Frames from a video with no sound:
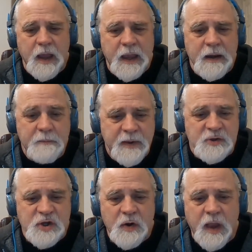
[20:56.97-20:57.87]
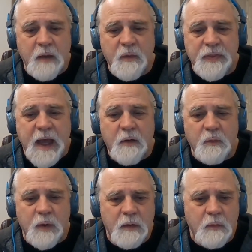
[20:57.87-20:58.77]
inhibition and
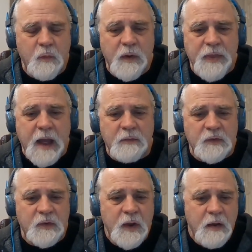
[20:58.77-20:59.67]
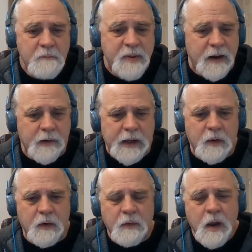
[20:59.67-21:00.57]
without
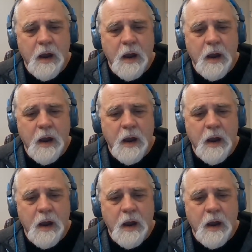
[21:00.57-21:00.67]
barrier.